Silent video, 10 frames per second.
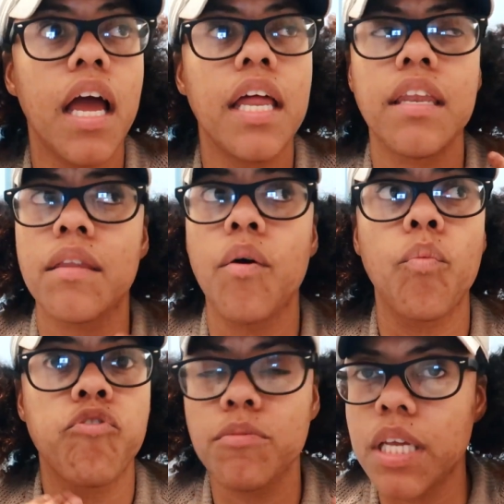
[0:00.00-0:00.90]
and
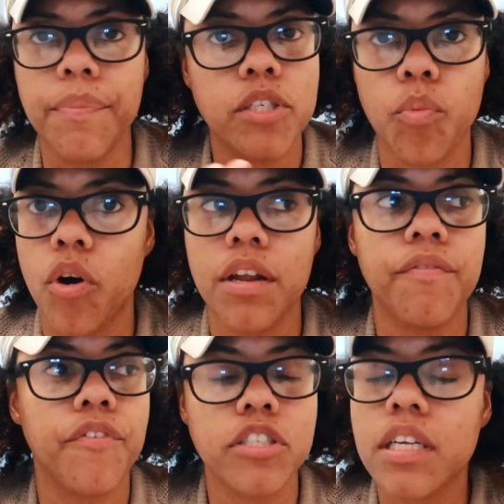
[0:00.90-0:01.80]
room temperature water
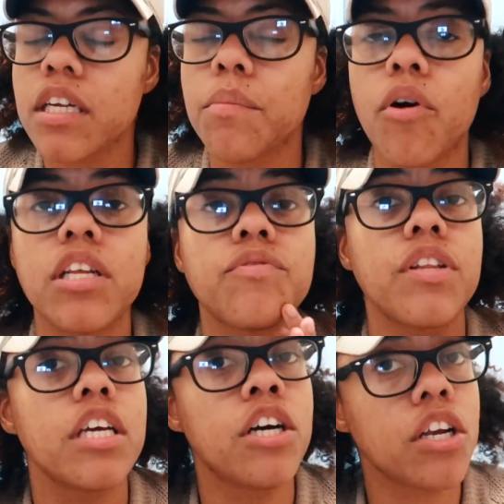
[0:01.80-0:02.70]
first thing in the morning is
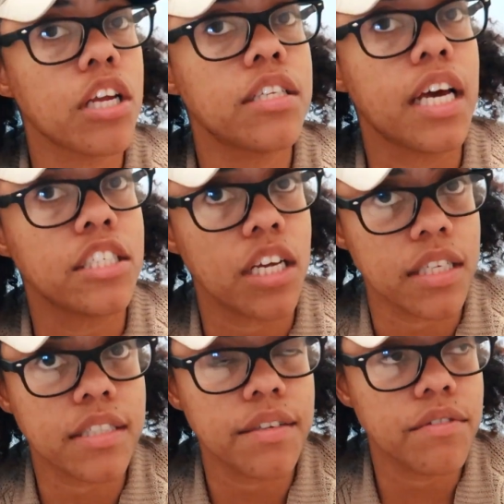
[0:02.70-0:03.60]
really good on your
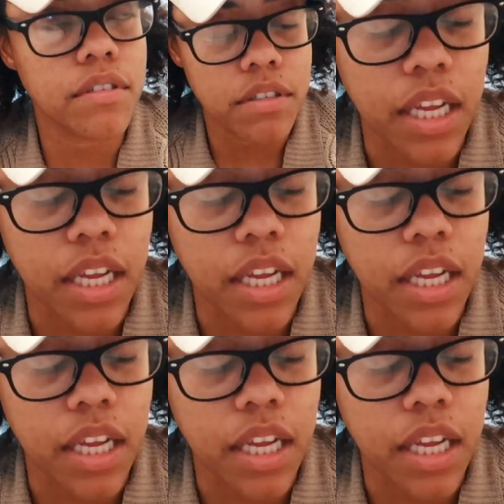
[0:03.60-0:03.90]
digestive